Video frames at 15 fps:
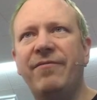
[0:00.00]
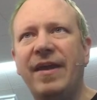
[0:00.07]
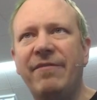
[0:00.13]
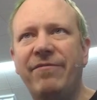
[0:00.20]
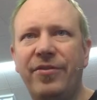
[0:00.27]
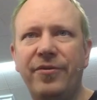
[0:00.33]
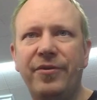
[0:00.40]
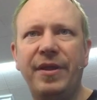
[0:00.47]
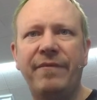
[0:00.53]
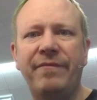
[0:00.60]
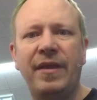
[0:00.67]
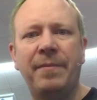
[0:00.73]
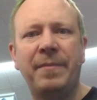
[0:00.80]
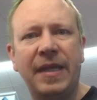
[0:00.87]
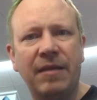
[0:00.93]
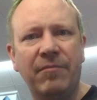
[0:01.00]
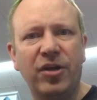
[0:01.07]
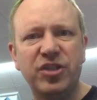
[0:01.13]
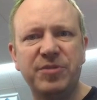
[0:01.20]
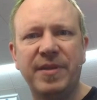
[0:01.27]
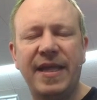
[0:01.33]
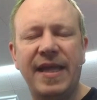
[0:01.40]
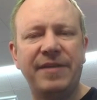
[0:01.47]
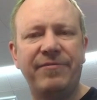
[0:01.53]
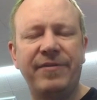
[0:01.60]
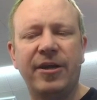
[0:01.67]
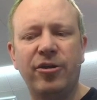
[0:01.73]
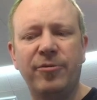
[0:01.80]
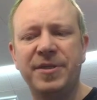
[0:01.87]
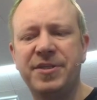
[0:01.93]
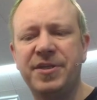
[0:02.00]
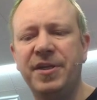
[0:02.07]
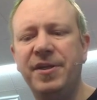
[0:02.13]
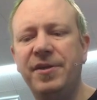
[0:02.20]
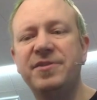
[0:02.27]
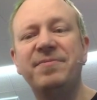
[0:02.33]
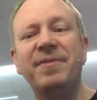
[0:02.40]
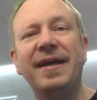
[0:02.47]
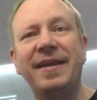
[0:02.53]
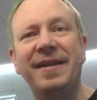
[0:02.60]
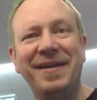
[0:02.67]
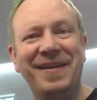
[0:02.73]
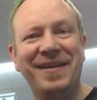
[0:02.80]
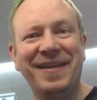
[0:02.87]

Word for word: if I have 30 of them, I can multiply it to figure out how much it's going to use. But